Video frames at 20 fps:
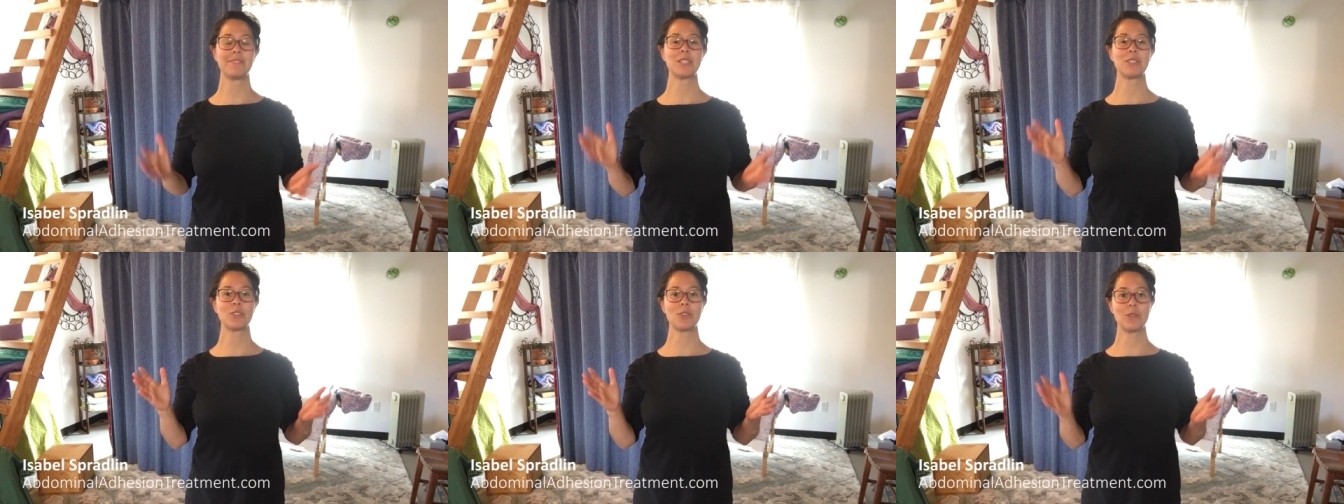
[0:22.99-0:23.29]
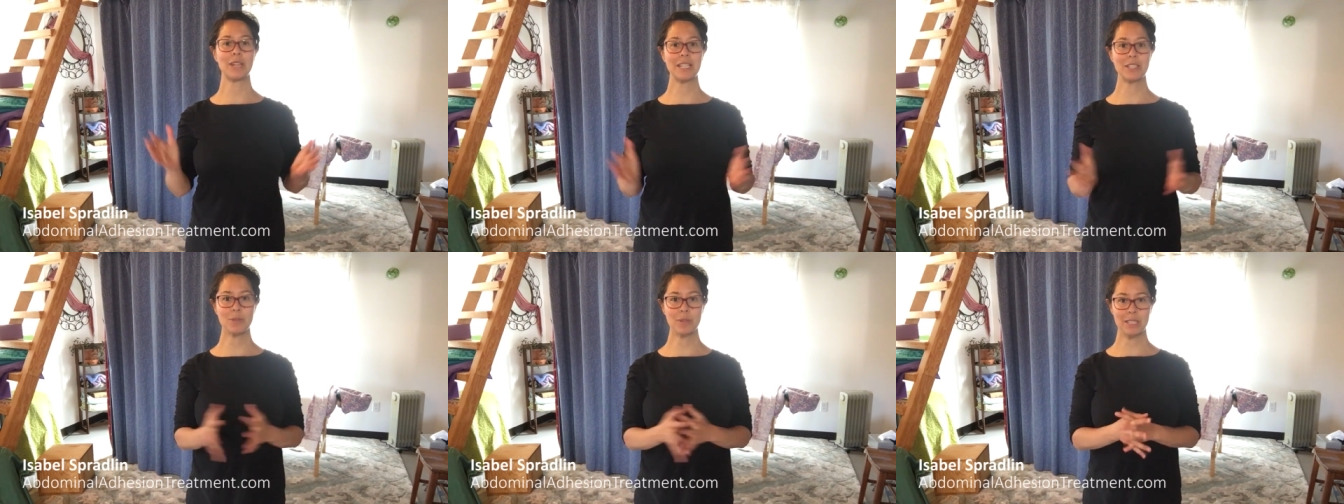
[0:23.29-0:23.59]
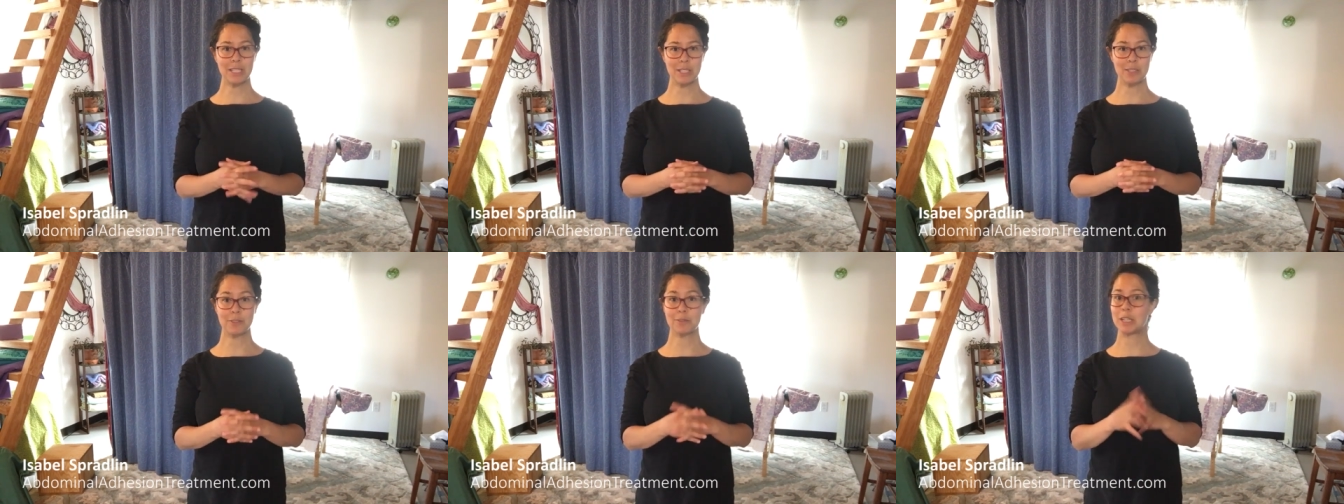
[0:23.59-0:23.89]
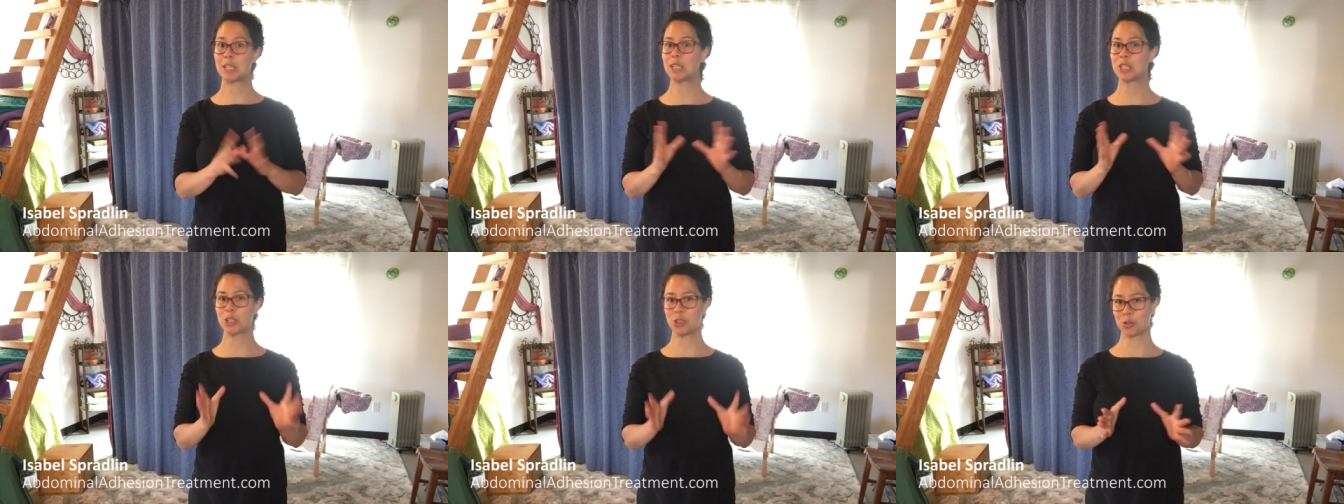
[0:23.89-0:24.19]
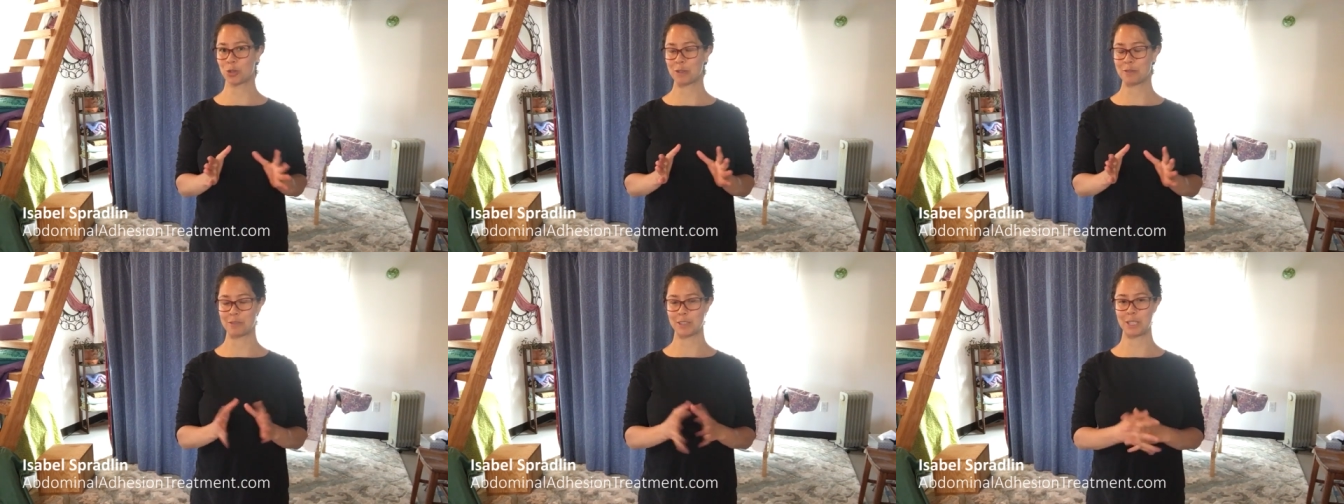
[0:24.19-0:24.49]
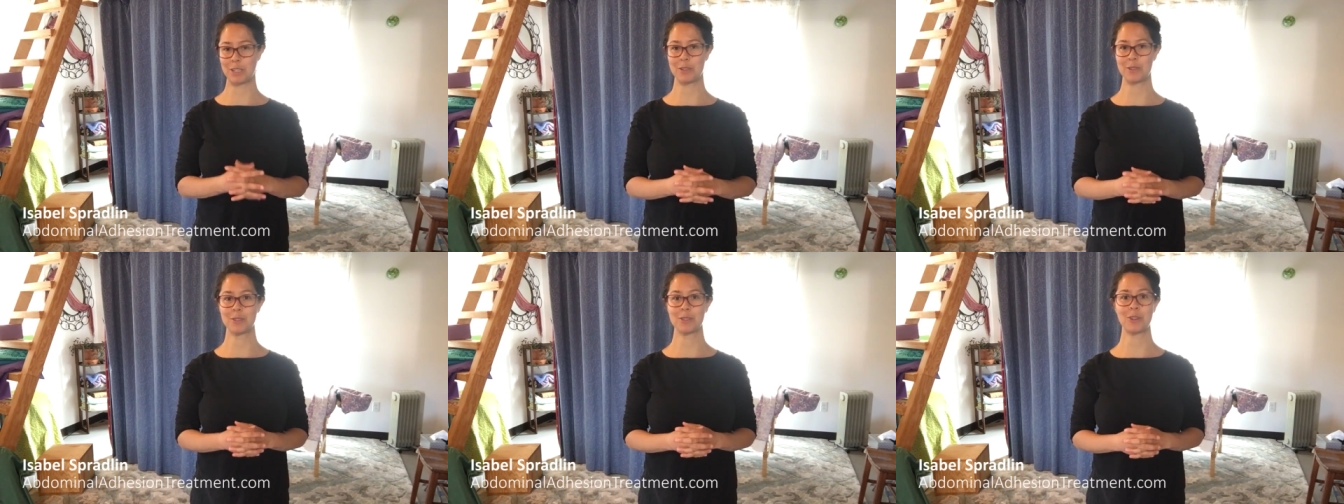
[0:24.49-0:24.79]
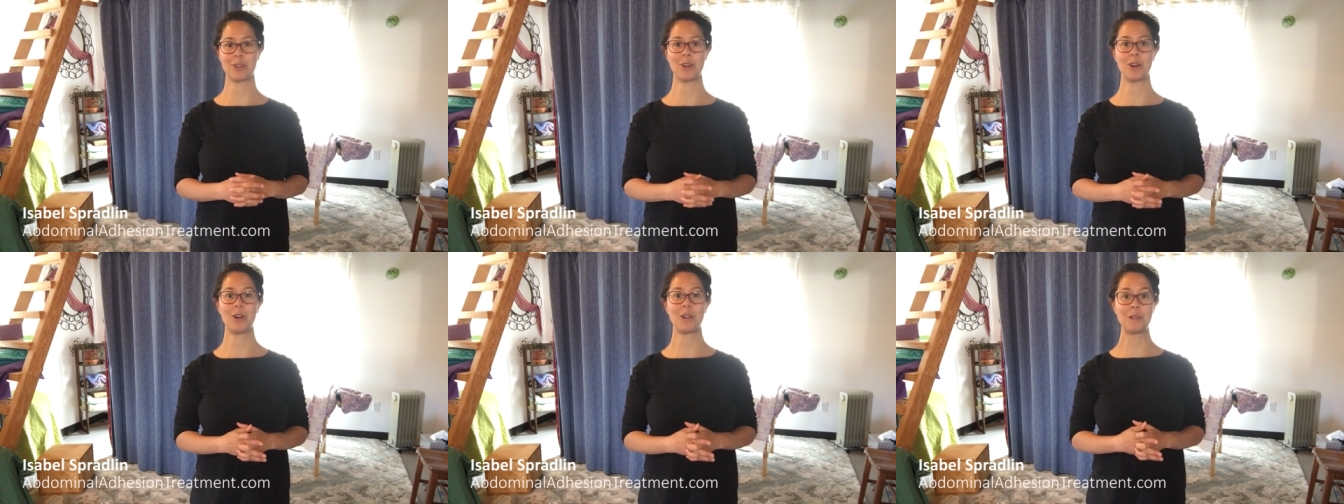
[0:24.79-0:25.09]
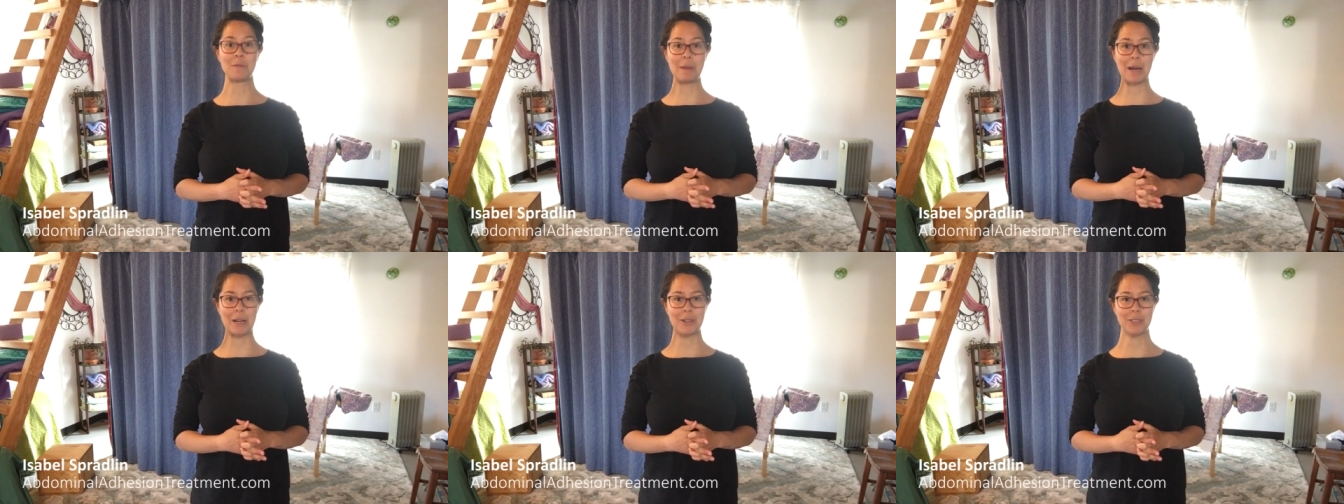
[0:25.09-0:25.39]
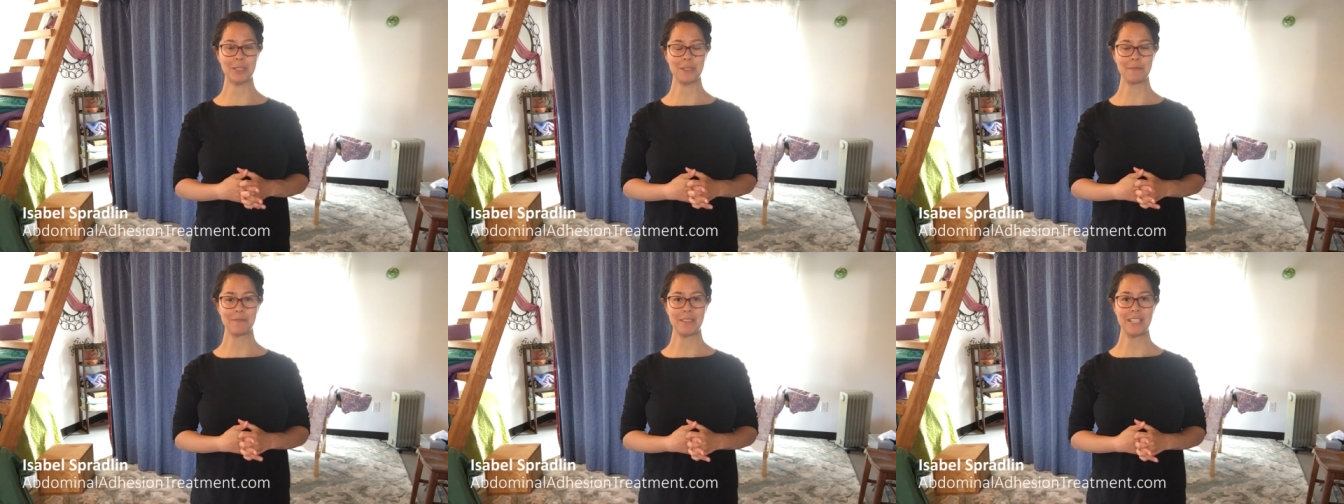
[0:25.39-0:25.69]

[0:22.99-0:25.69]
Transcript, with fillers: So that's what these very short videos are all about.